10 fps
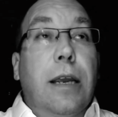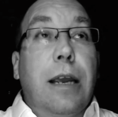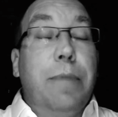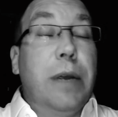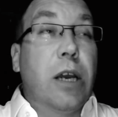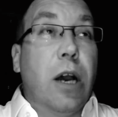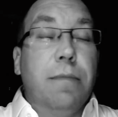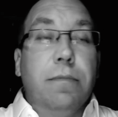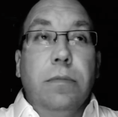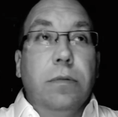can
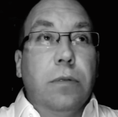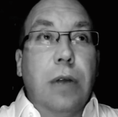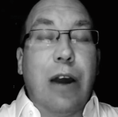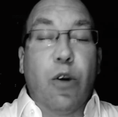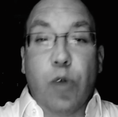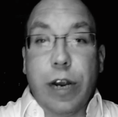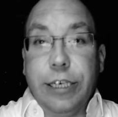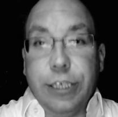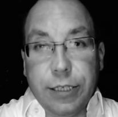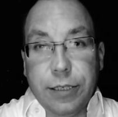become
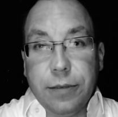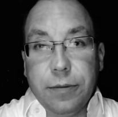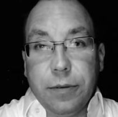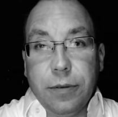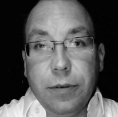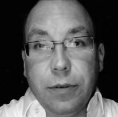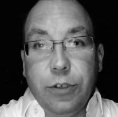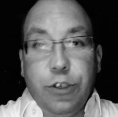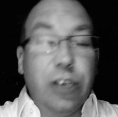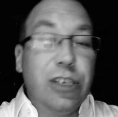outrageous
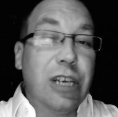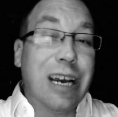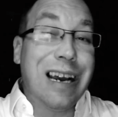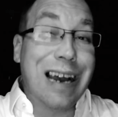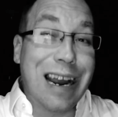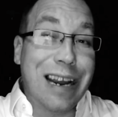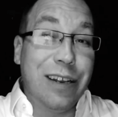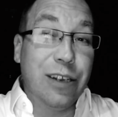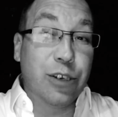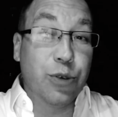just to hide
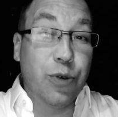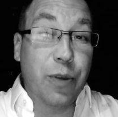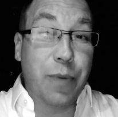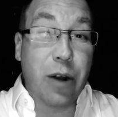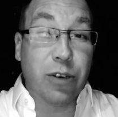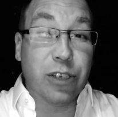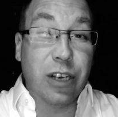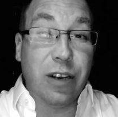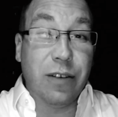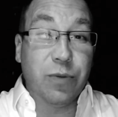the truth about
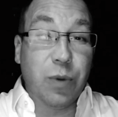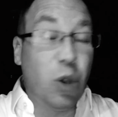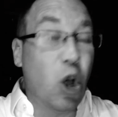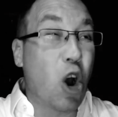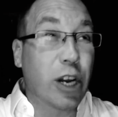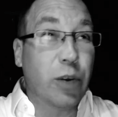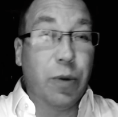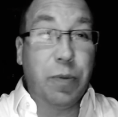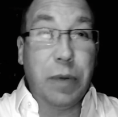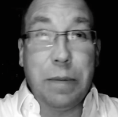ourselves. We will argue
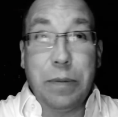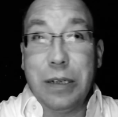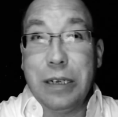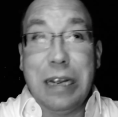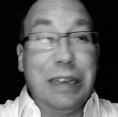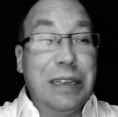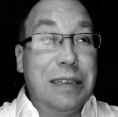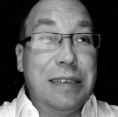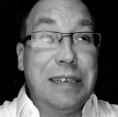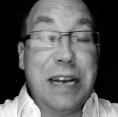with people and
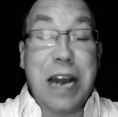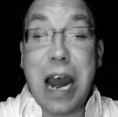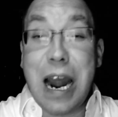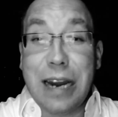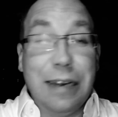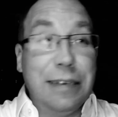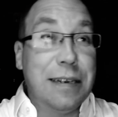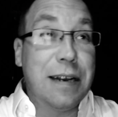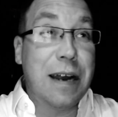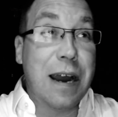deny and
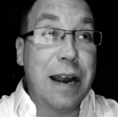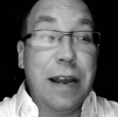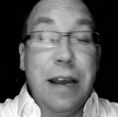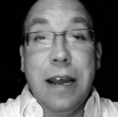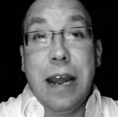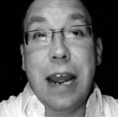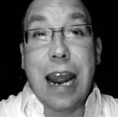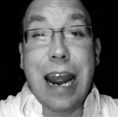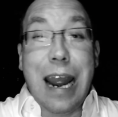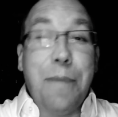deny.
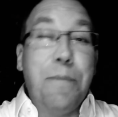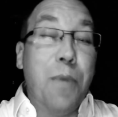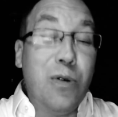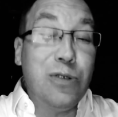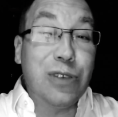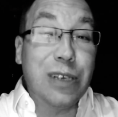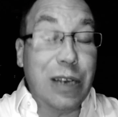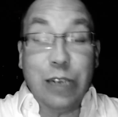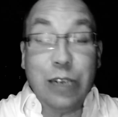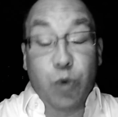
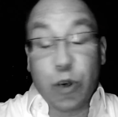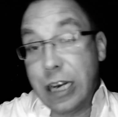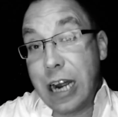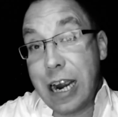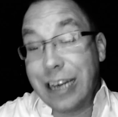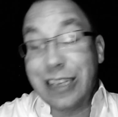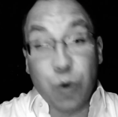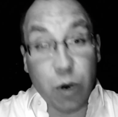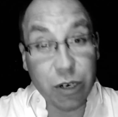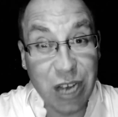Mostly we're denying it
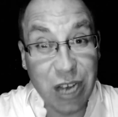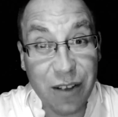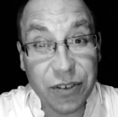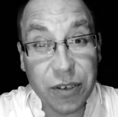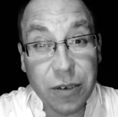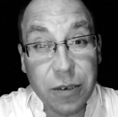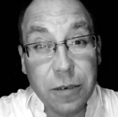to ourselves.